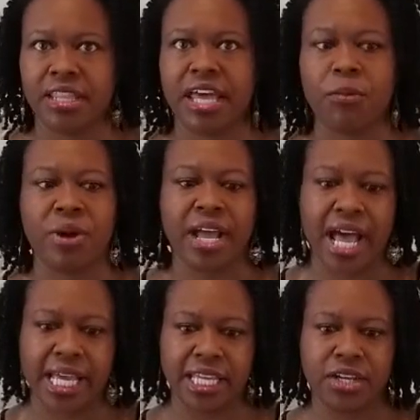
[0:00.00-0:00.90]
That way
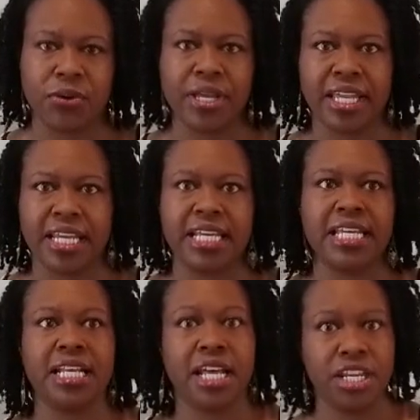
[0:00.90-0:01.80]
I can go ahead and
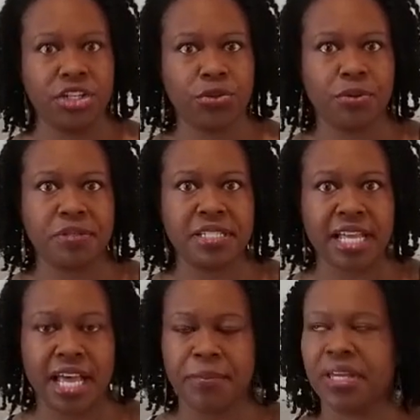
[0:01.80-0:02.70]
get uninterrupted
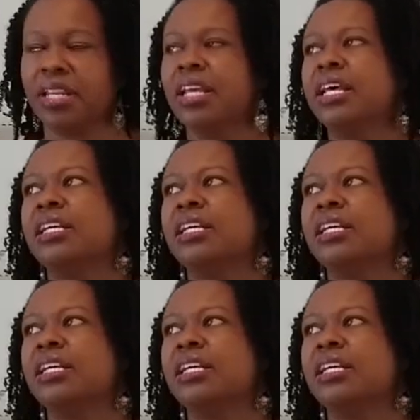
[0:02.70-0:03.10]
time in.